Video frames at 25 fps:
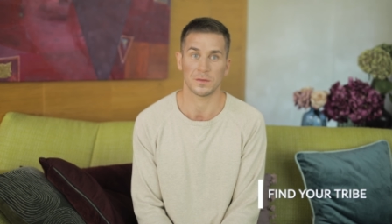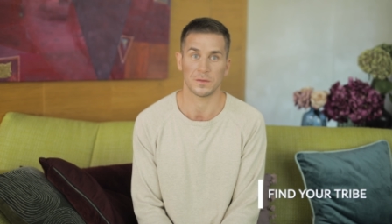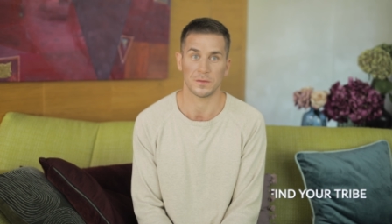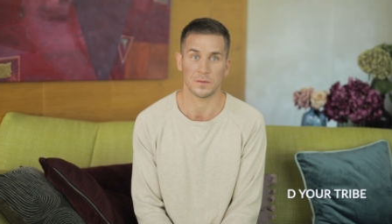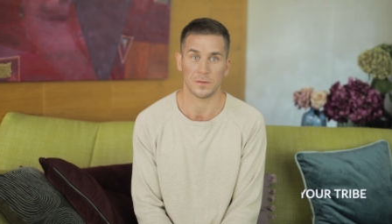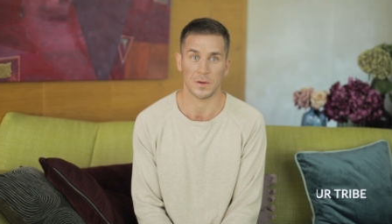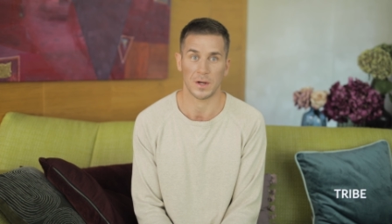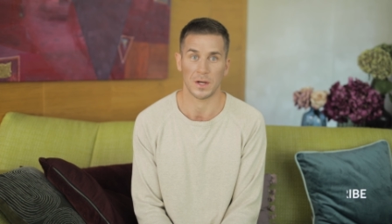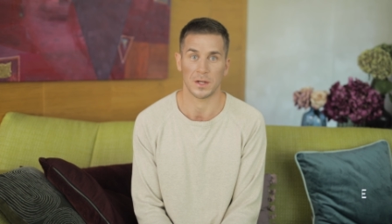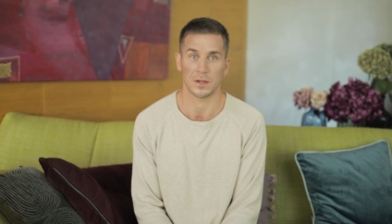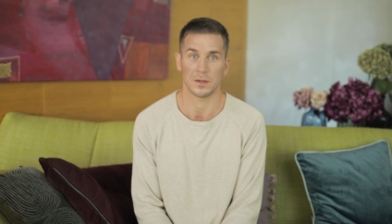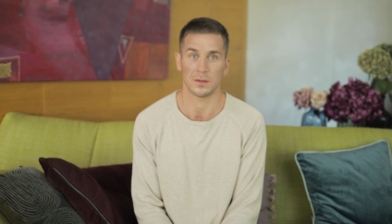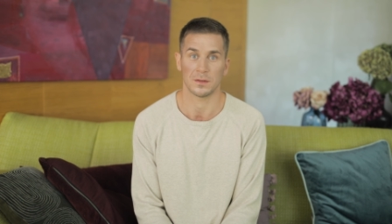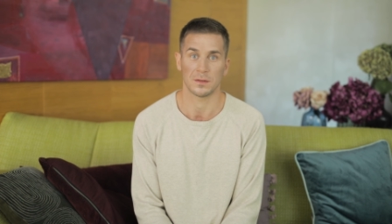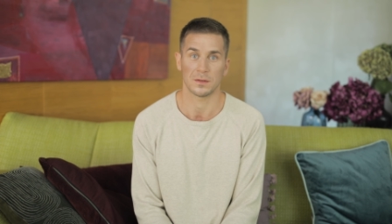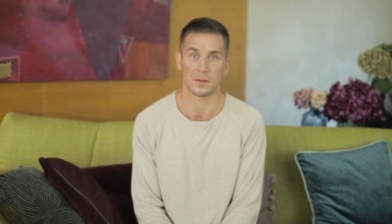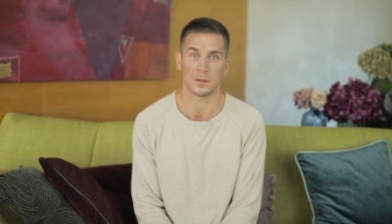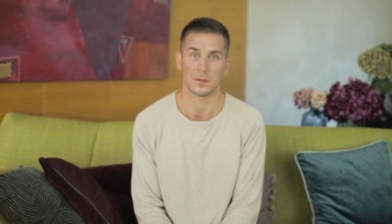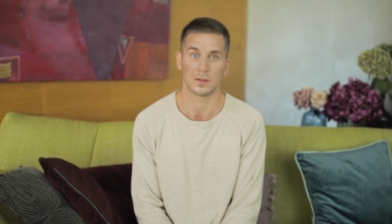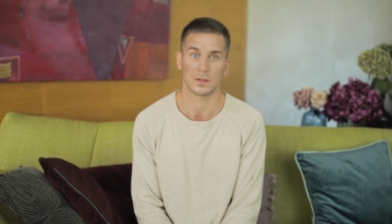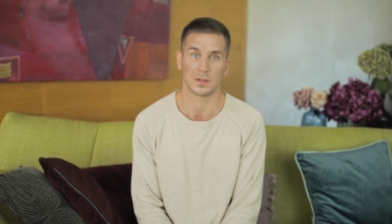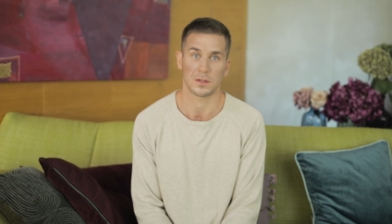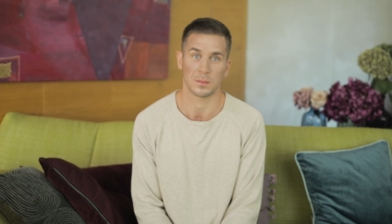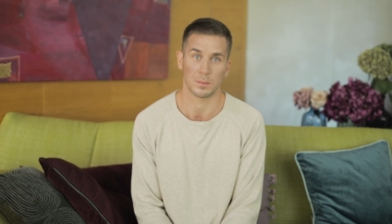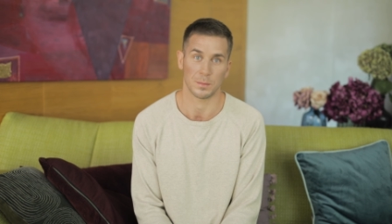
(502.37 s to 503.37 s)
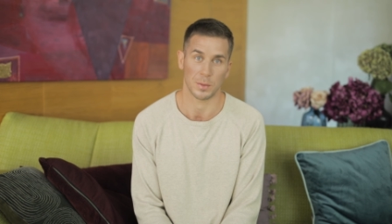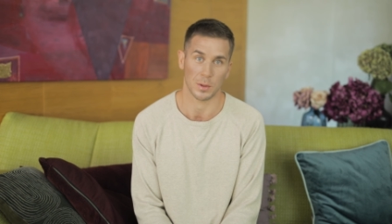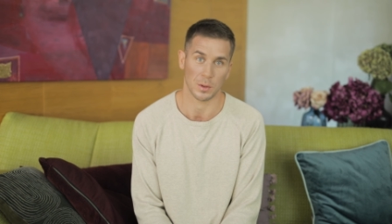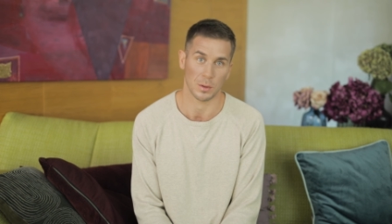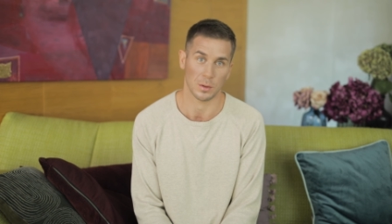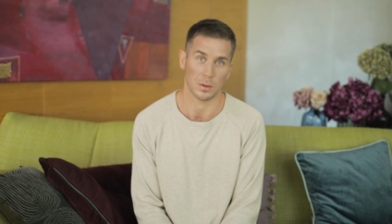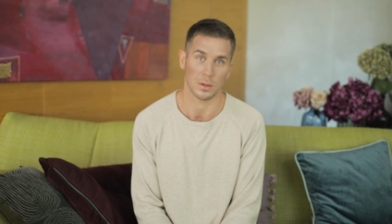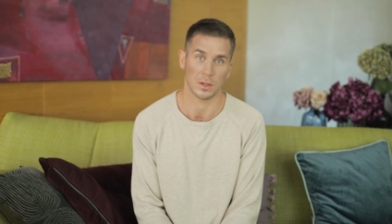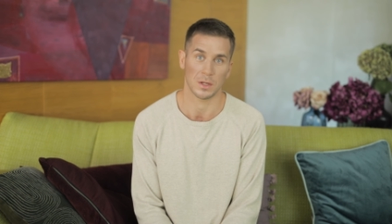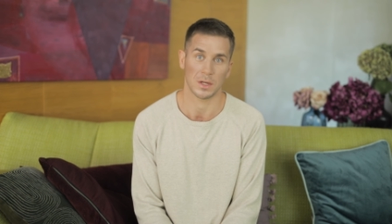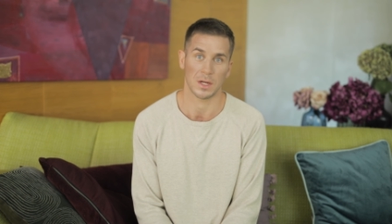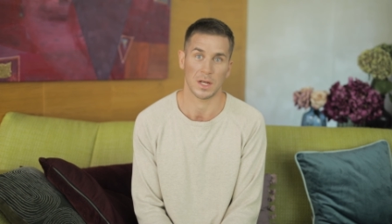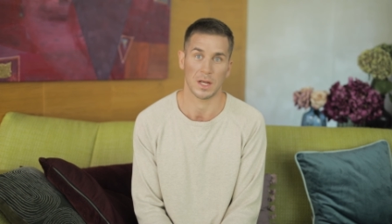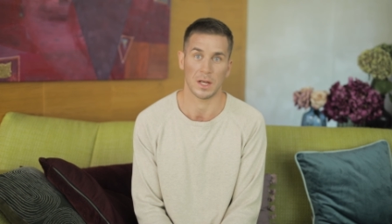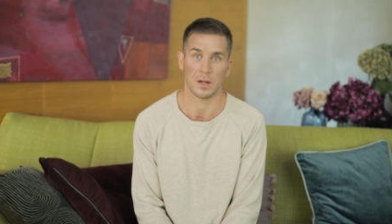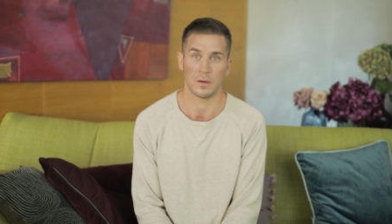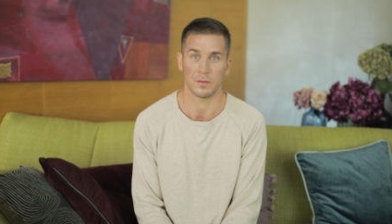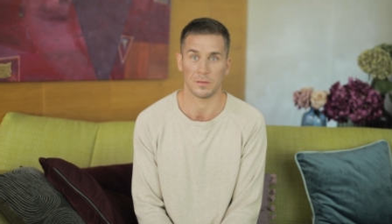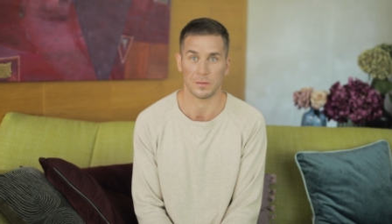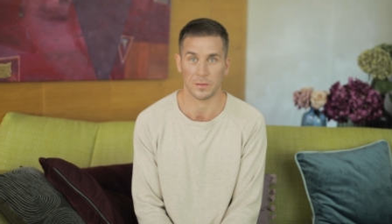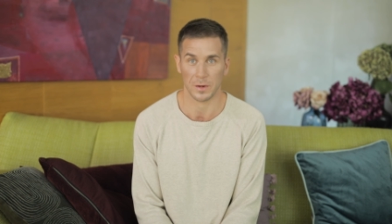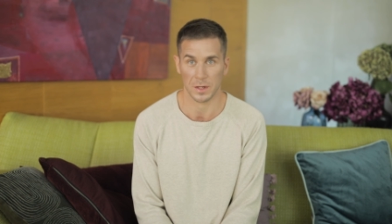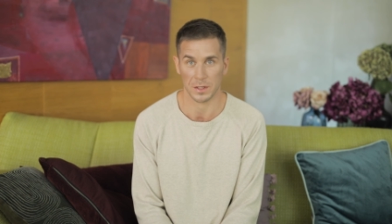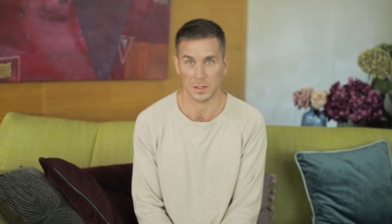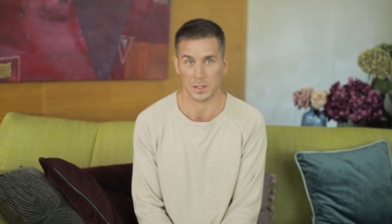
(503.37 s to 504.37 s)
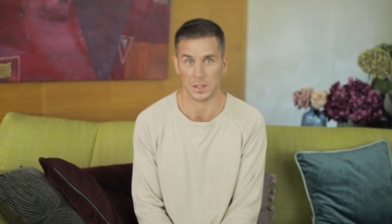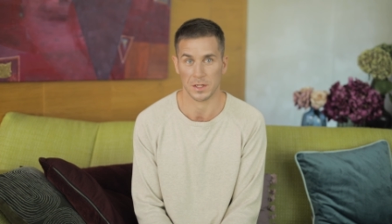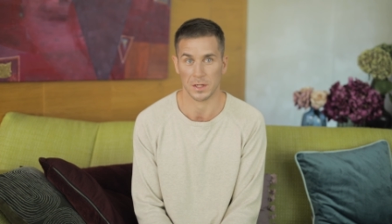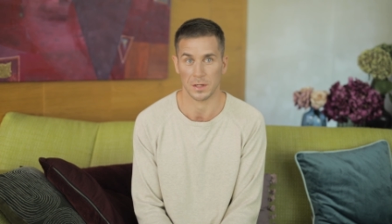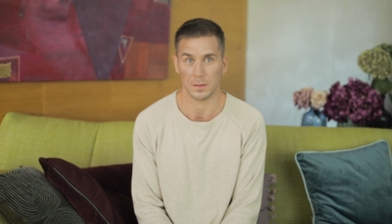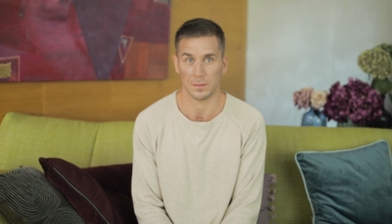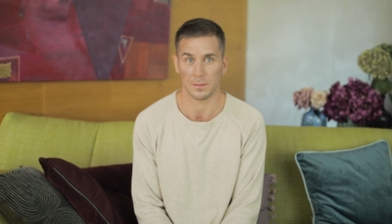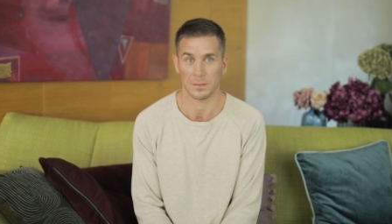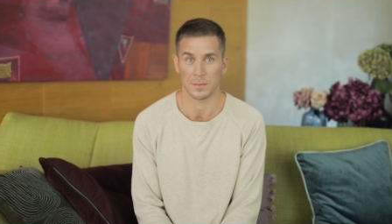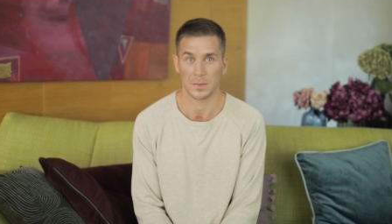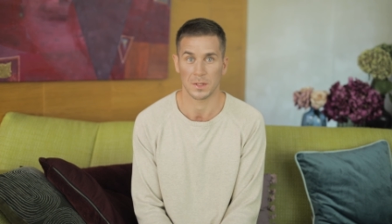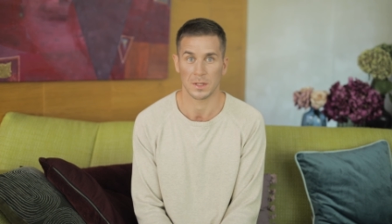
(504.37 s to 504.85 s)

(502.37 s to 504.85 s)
fun, support, and friendship.